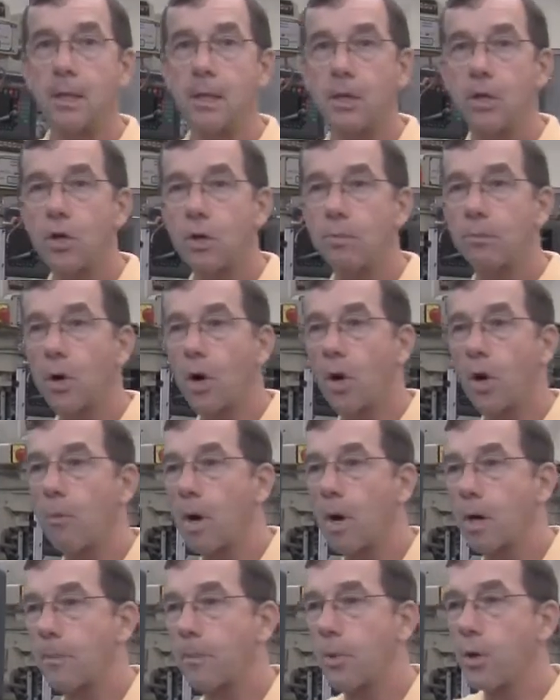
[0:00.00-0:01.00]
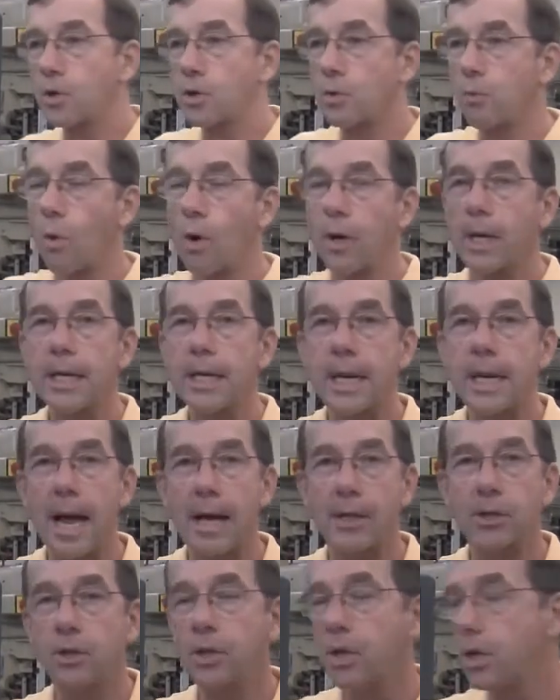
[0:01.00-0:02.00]
You can blow them on the person working
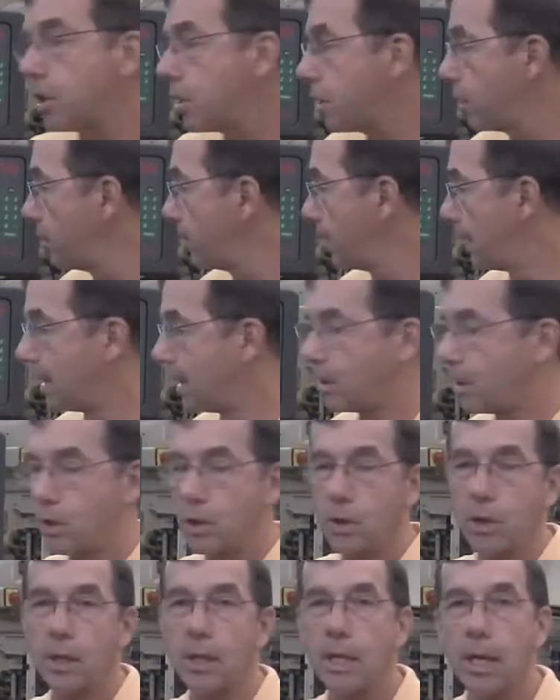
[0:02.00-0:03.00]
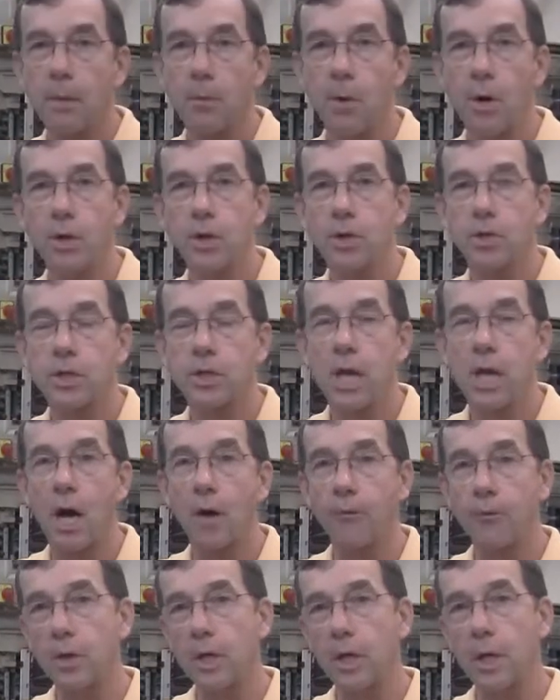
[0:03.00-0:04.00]
next to you. You can get them on
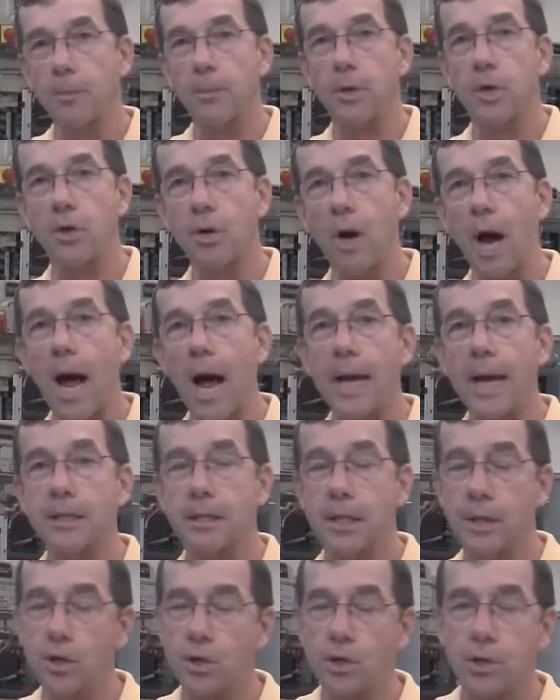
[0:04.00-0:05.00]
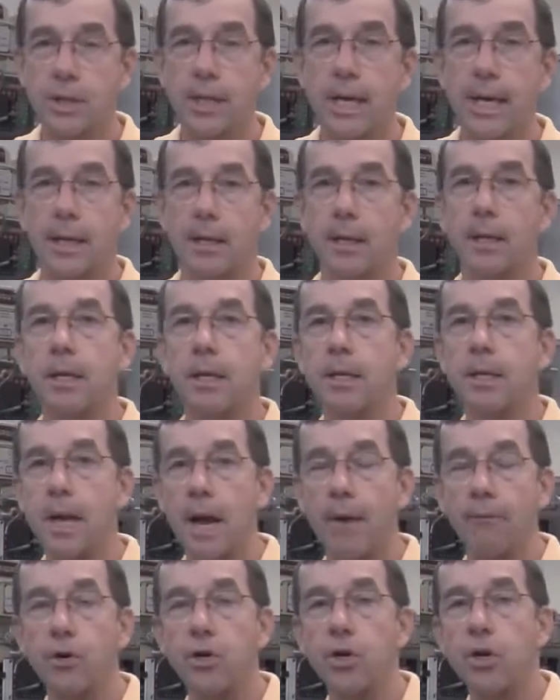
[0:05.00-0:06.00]
yourself. You can get them in your eyes and your skin.
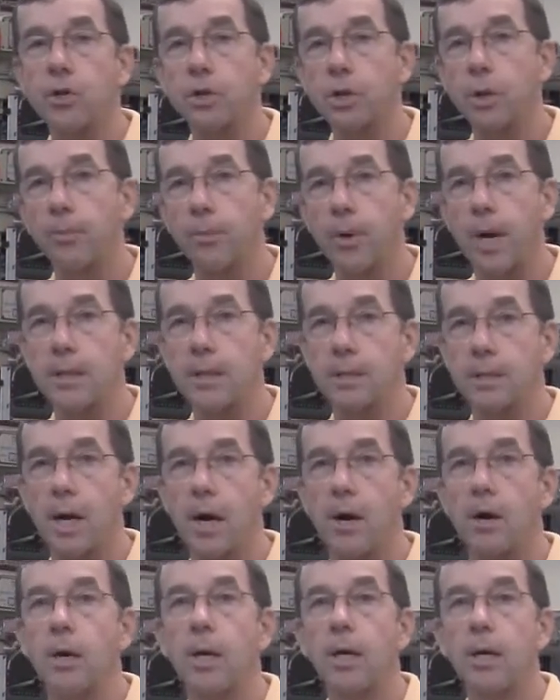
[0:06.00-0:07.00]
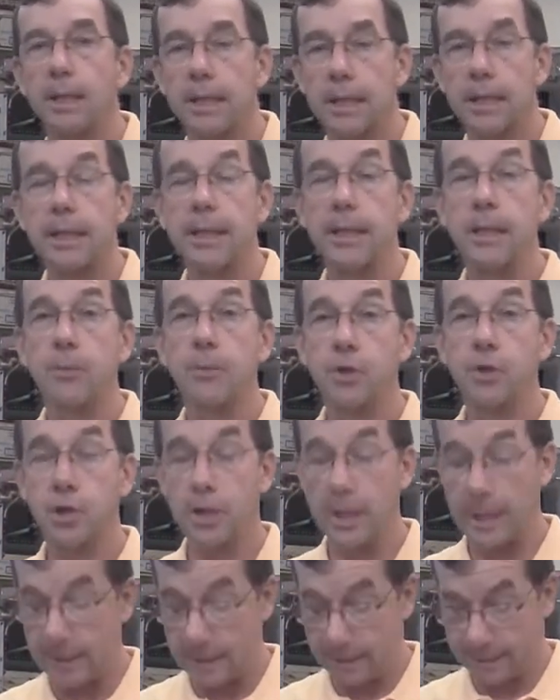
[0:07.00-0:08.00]
Never use compressed air to clean a
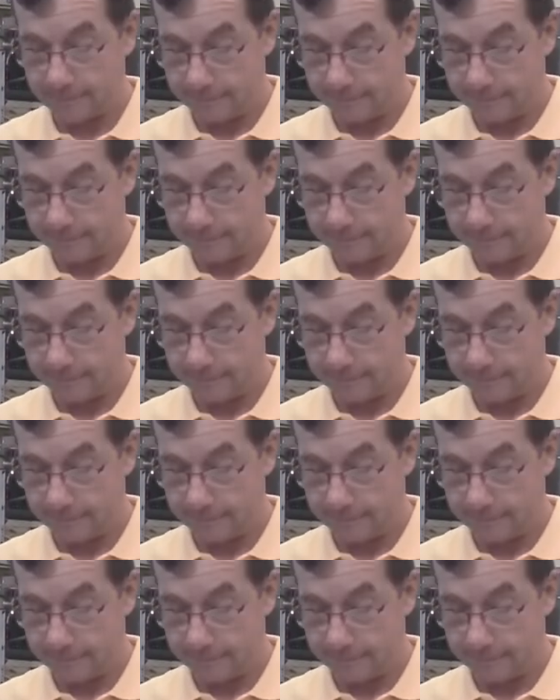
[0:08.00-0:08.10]
machine.